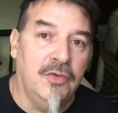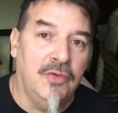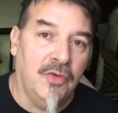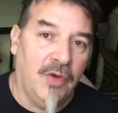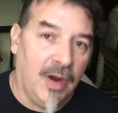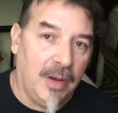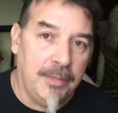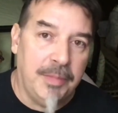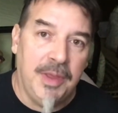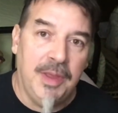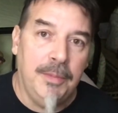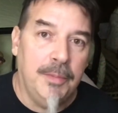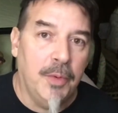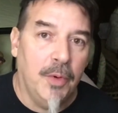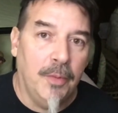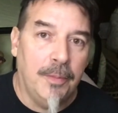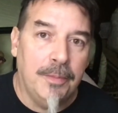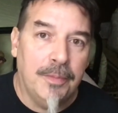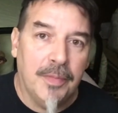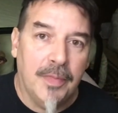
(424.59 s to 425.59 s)
drop
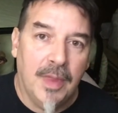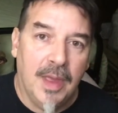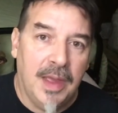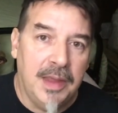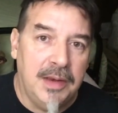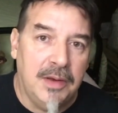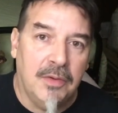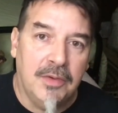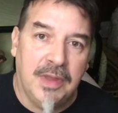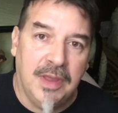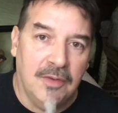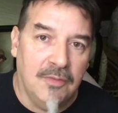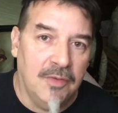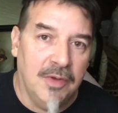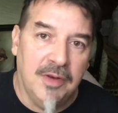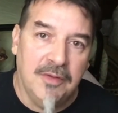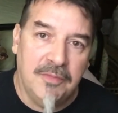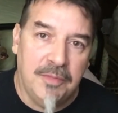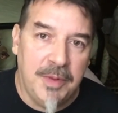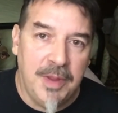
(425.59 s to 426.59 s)
people. I don't get rid
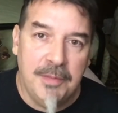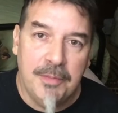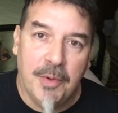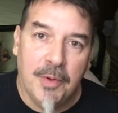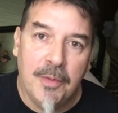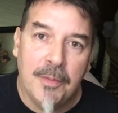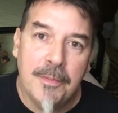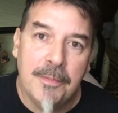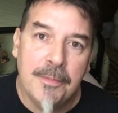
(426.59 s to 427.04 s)
of people.